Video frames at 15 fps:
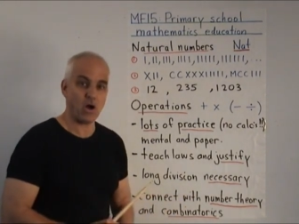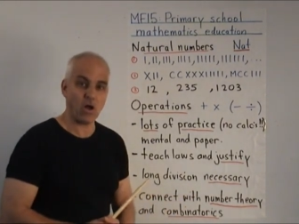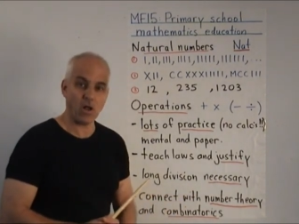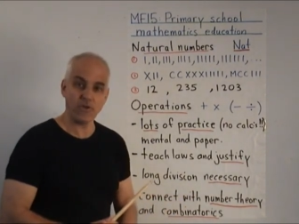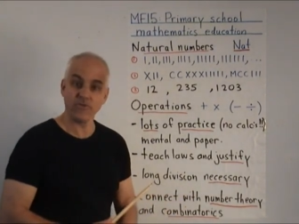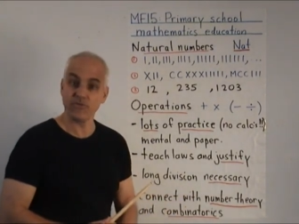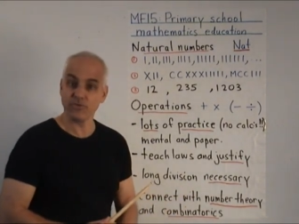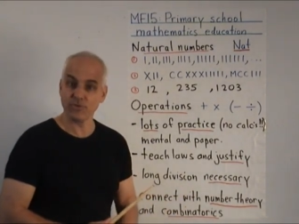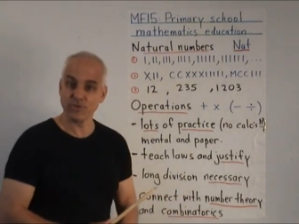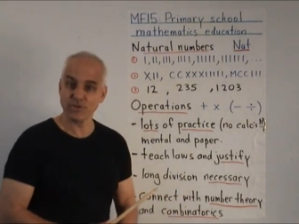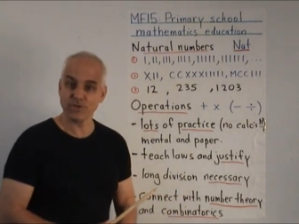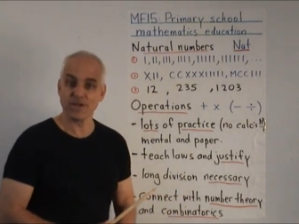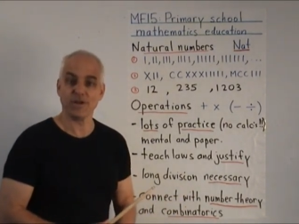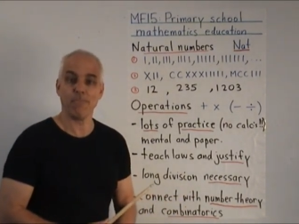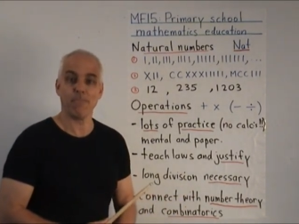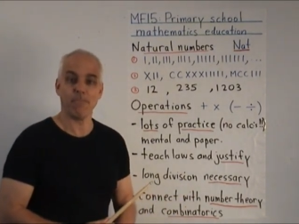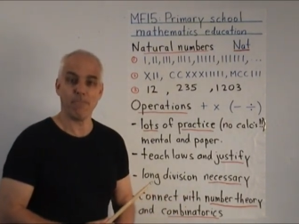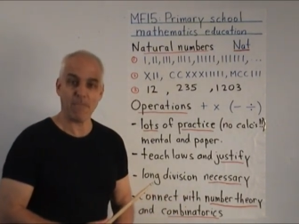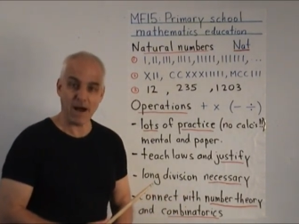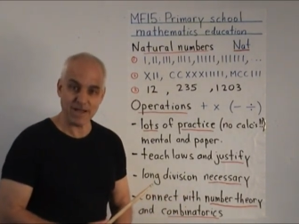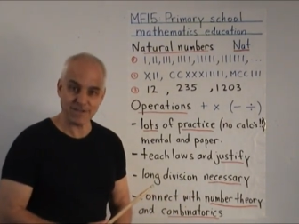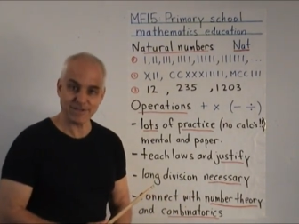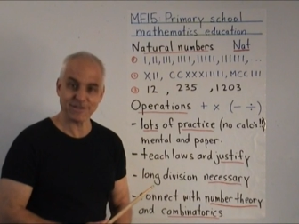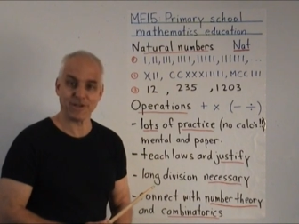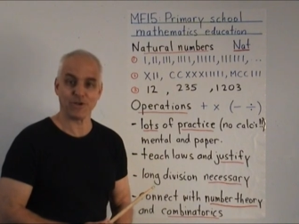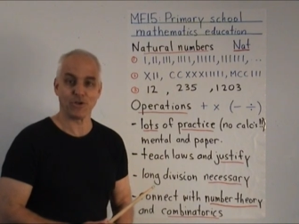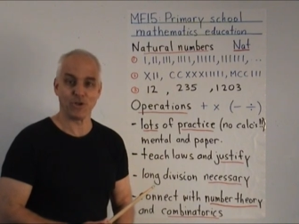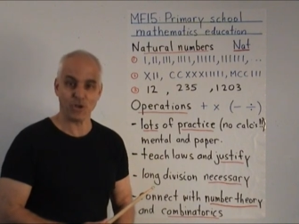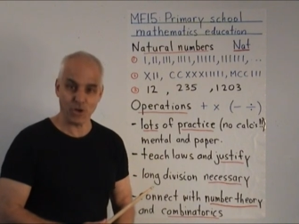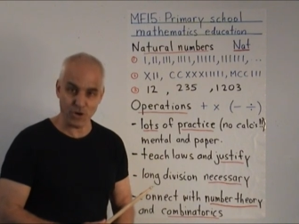All students
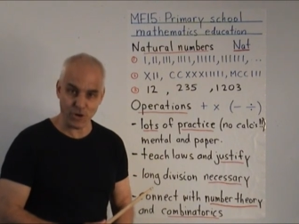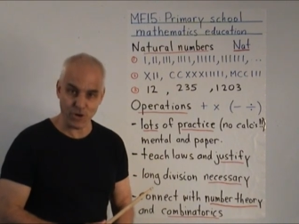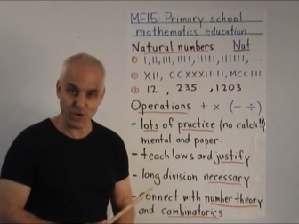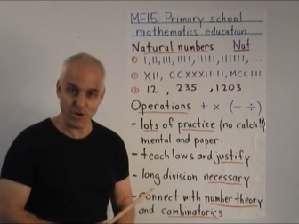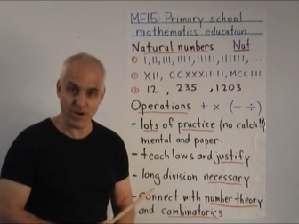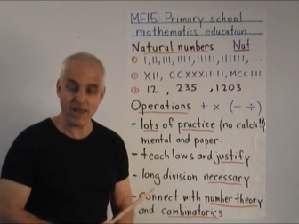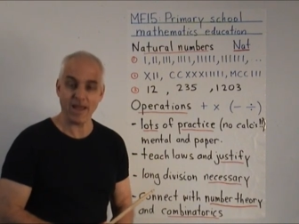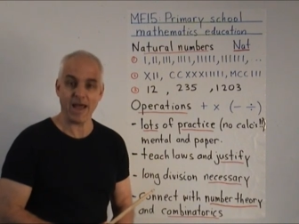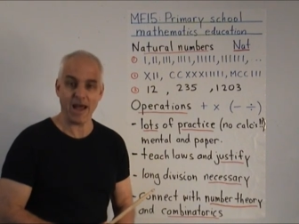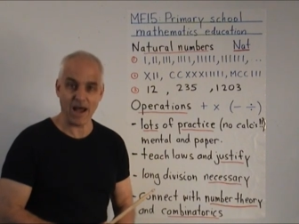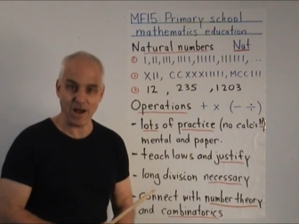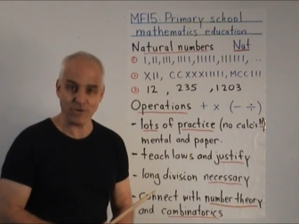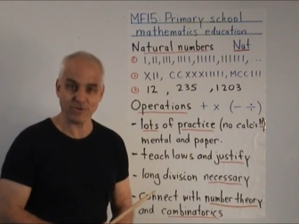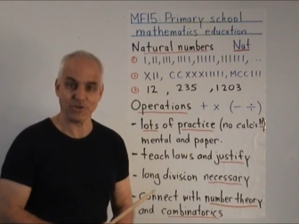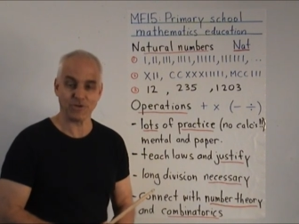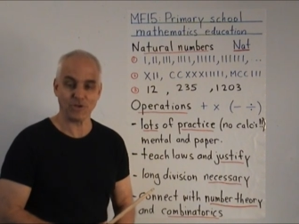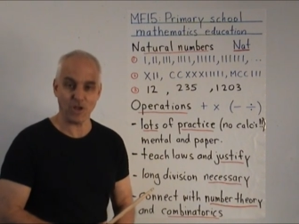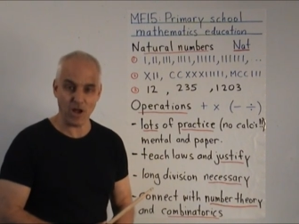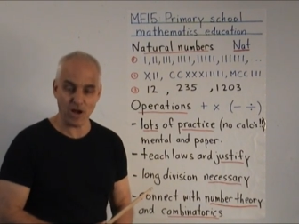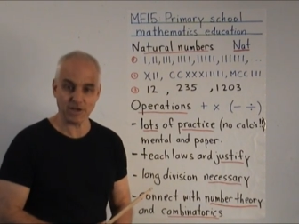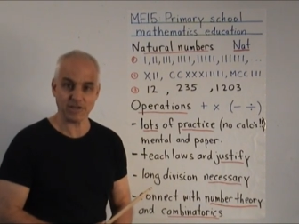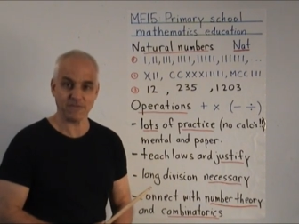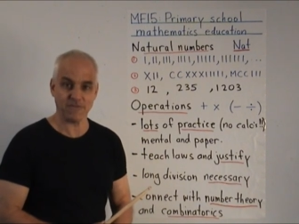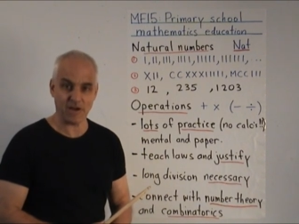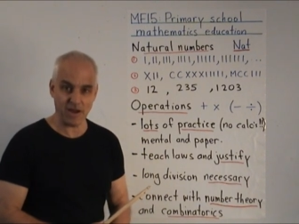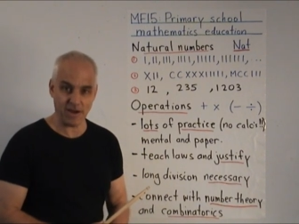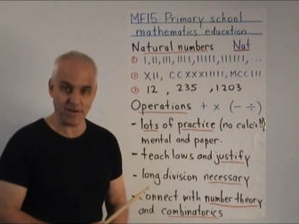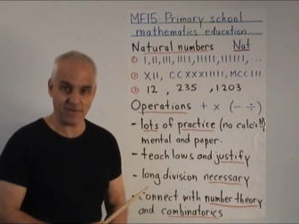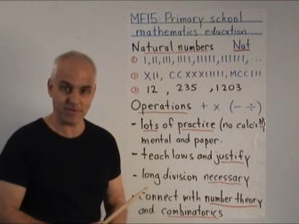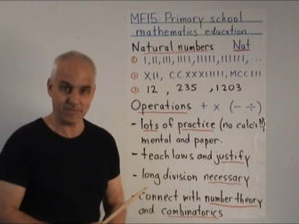must learn how to long
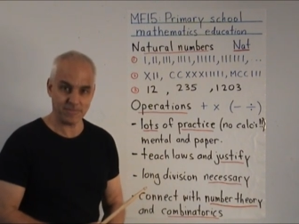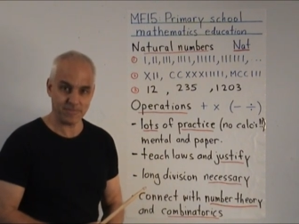divide.